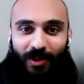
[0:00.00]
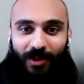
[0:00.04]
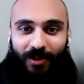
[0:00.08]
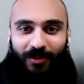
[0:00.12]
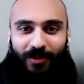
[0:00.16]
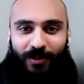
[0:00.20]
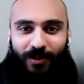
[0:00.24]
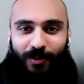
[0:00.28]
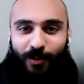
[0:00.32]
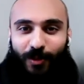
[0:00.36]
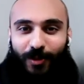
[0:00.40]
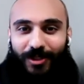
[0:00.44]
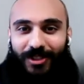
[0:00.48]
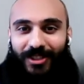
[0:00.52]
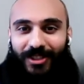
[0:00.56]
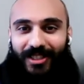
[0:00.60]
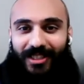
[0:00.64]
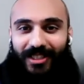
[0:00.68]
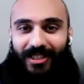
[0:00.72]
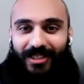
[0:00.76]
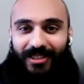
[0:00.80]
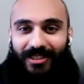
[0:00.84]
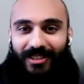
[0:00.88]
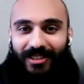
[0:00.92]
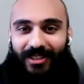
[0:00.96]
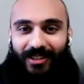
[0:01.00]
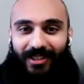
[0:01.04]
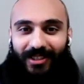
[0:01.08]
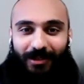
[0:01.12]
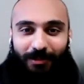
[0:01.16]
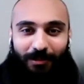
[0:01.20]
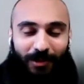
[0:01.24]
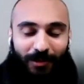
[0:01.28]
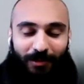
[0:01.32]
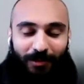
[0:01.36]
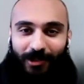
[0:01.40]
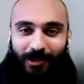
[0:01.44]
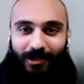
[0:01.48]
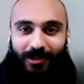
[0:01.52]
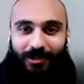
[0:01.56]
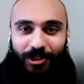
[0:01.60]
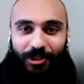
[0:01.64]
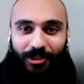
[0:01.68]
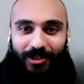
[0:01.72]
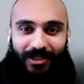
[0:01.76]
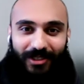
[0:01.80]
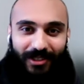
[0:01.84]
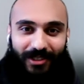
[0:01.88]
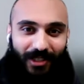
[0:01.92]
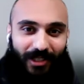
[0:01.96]
This is one of the worst things, like,
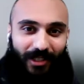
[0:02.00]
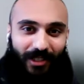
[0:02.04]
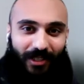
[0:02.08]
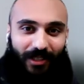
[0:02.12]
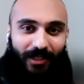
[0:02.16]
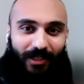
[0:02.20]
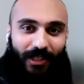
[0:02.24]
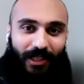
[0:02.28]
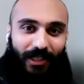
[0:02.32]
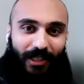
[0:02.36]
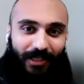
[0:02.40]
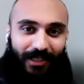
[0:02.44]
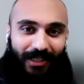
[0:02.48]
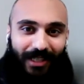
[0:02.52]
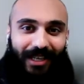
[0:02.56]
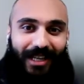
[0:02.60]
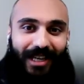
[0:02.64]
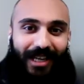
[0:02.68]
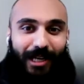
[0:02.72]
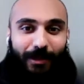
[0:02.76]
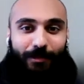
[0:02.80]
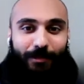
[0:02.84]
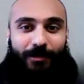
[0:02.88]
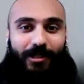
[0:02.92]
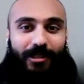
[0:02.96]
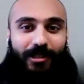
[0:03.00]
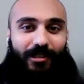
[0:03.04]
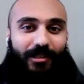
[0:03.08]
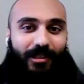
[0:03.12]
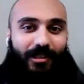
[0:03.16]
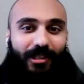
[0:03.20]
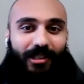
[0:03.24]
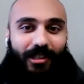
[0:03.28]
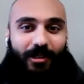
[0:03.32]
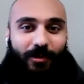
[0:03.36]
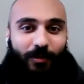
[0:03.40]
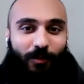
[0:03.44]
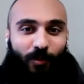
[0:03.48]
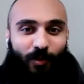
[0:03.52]
people just can happen.